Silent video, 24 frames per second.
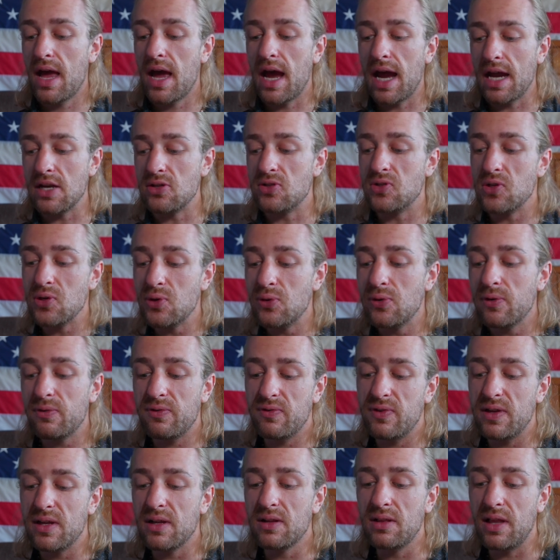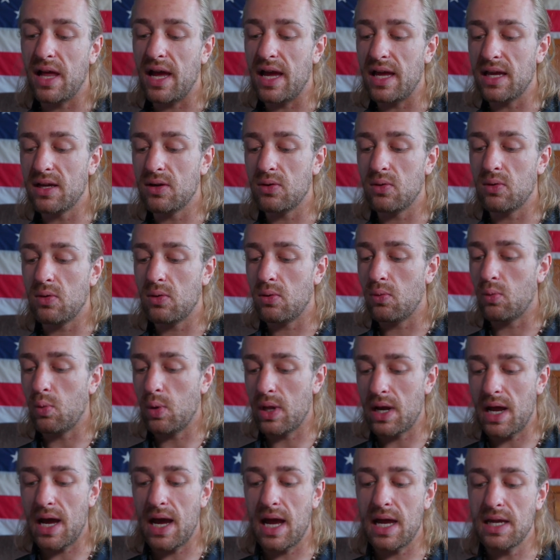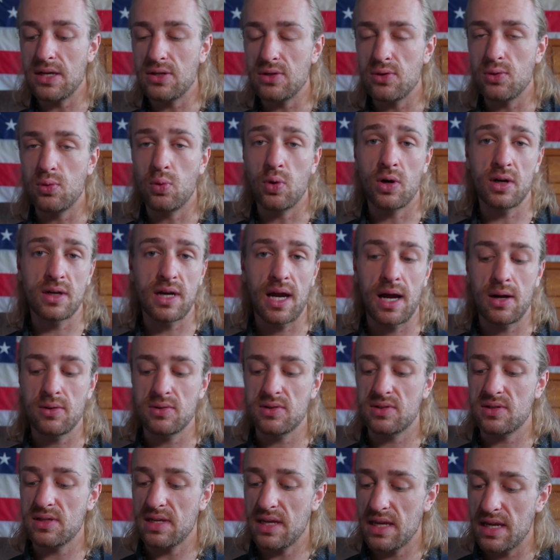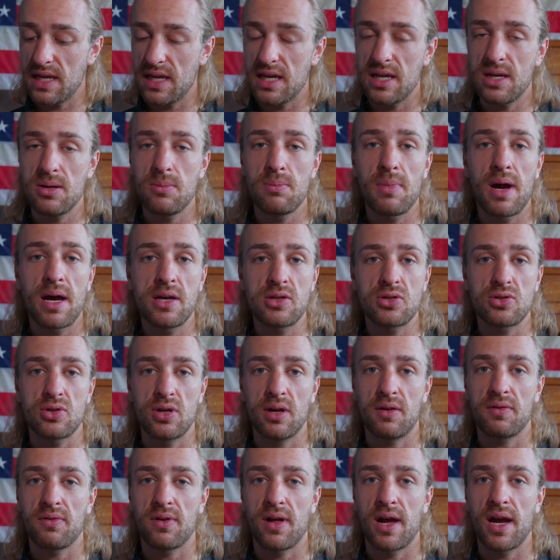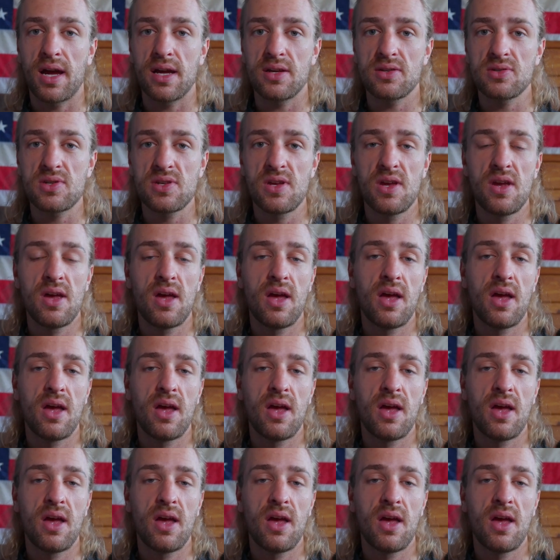I do feel like when I do workouts in my Streak Flies,